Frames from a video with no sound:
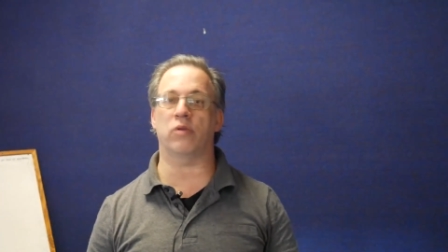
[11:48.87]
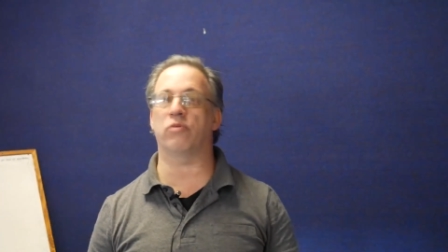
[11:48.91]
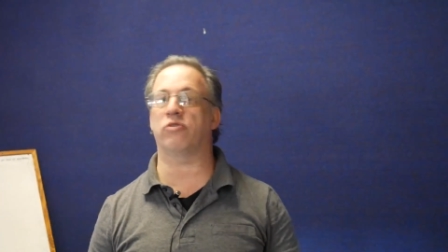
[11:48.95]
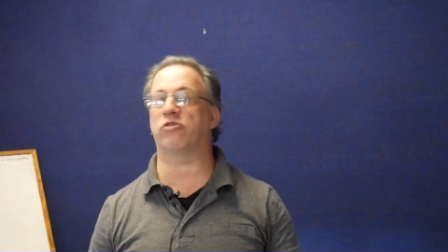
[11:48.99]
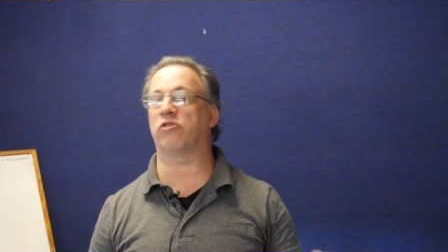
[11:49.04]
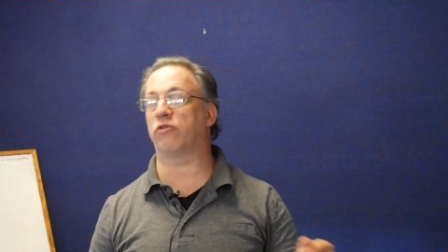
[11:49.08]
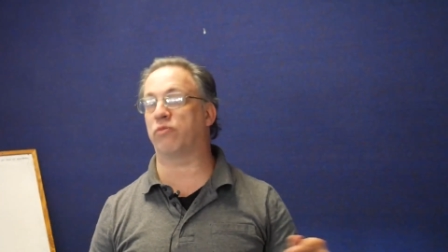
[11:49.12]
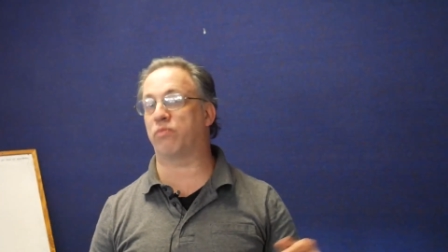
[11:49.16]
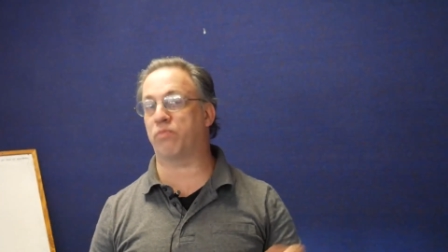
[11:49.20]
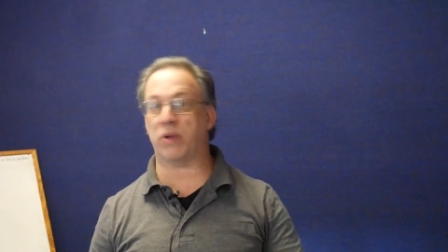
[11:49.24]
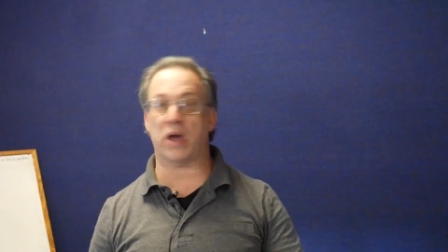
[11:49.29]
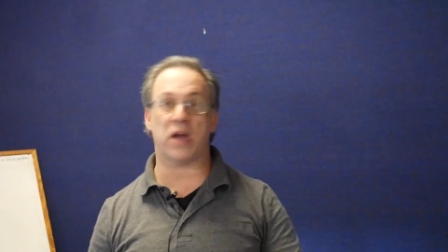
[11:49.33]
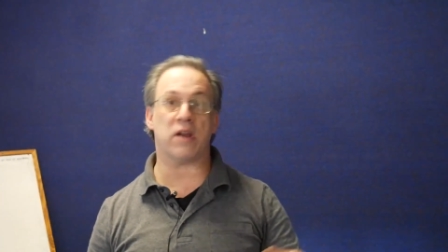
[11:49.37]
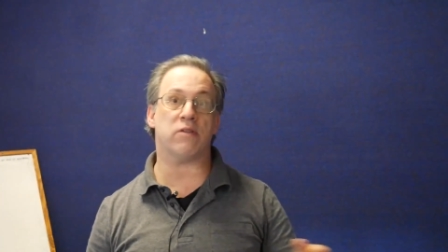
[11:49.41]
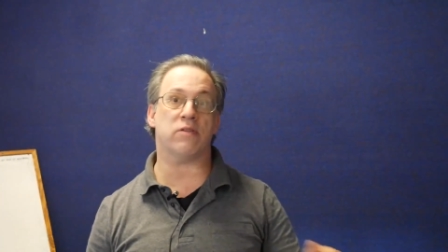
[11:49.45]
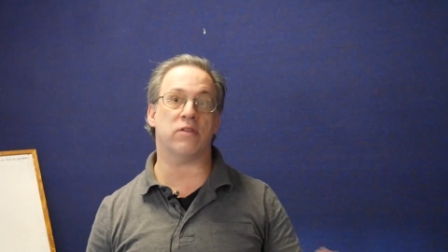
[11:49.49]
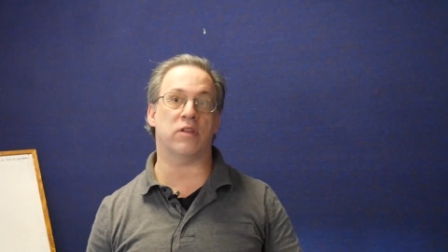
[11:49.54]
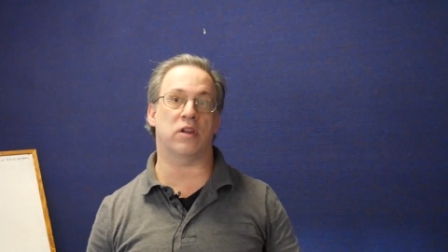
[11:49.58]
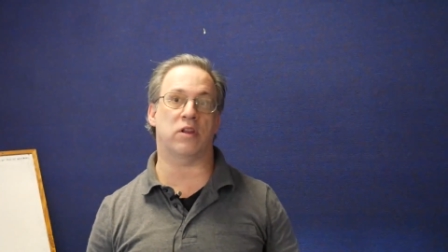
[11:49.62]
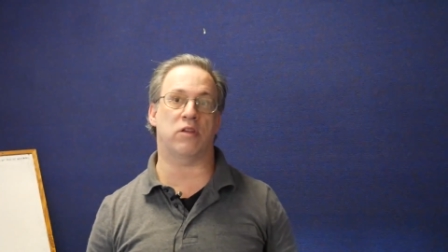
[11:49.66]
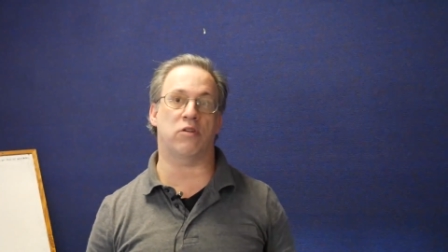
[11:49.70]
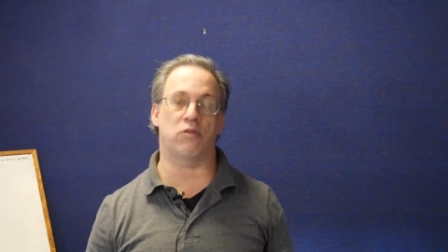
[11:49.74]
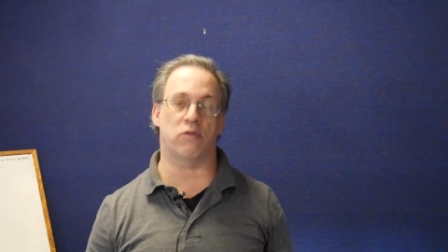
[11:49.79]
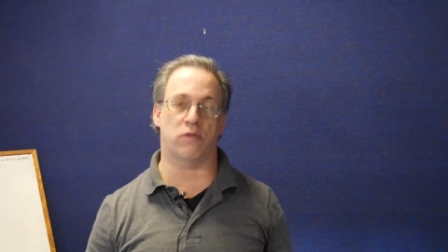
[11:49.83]
which is better
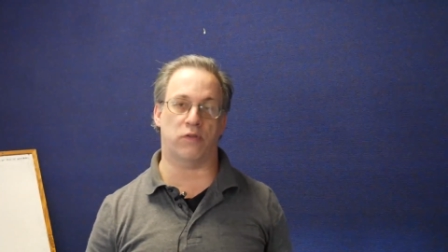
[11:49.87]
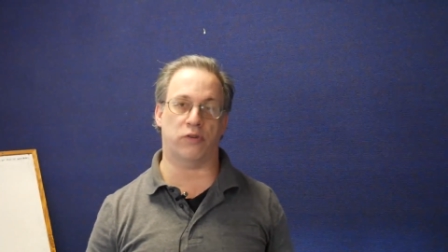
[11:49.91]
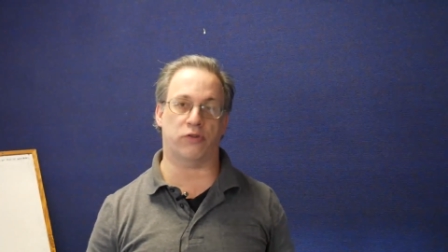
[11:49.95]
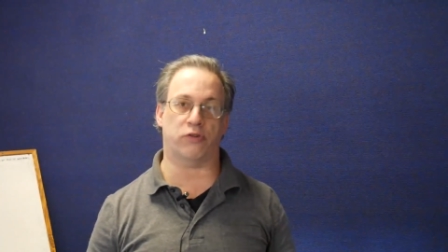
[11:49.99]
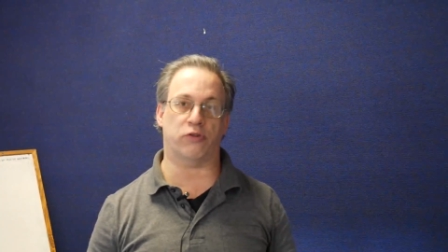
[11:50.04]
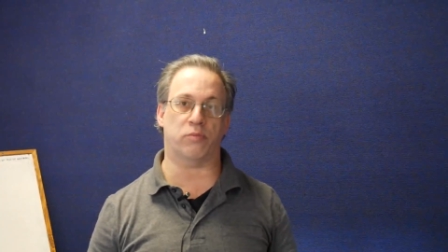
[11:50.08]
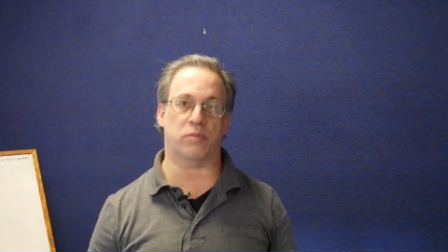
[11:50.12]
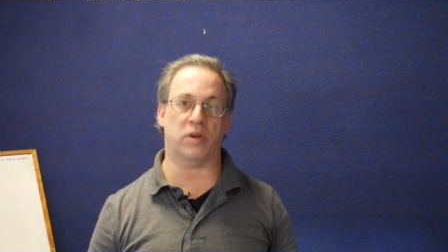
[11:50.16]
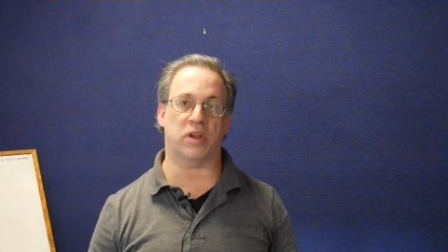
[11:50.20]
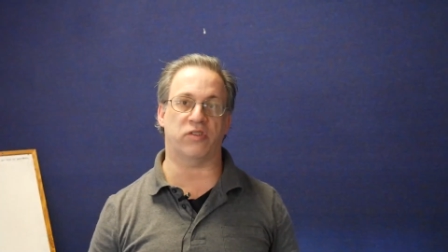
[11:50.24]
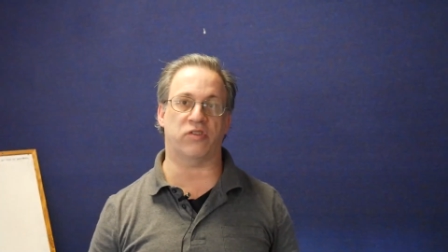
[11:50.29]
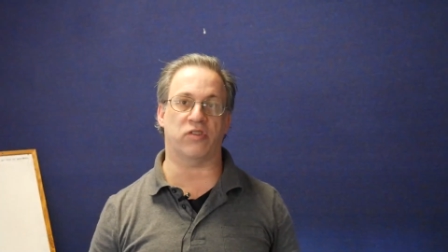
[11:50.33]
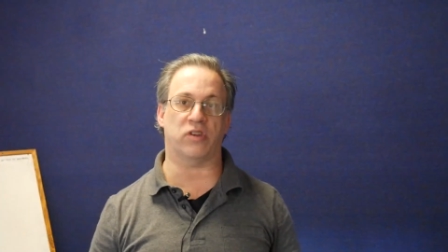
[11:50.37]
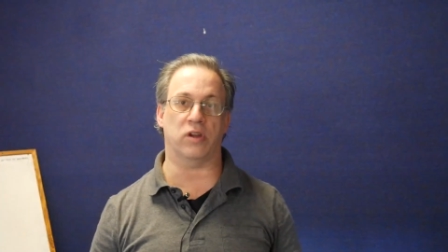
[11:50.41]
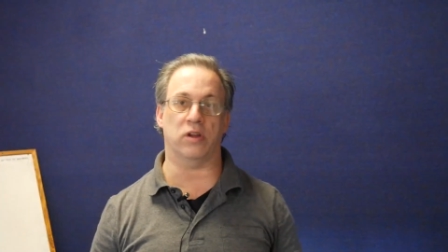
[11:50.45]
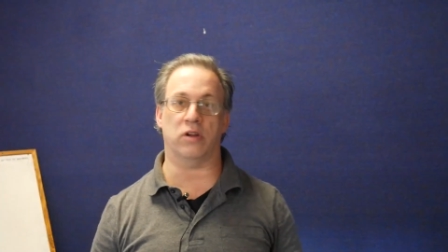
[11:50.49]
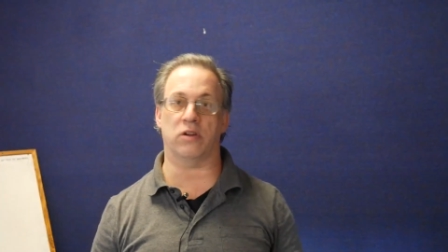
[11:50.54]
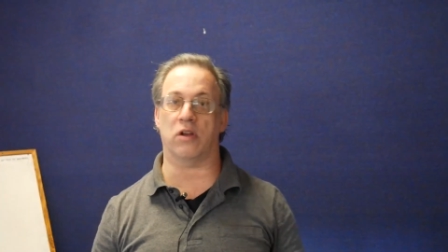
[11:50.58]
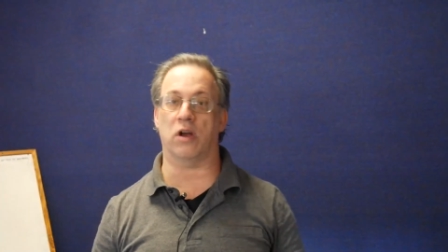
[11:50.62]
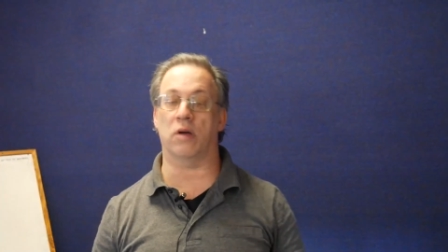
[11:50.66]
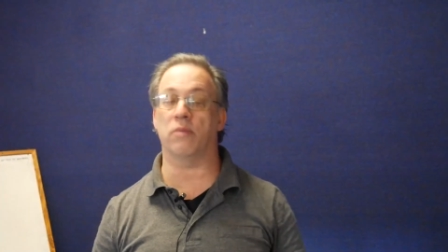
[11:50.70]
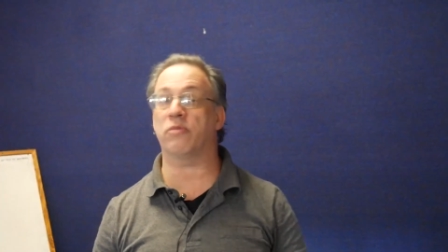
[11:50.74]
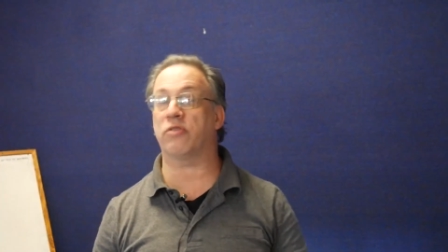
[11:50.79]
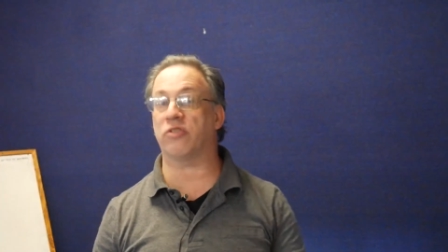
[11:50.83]
than a universal basic income,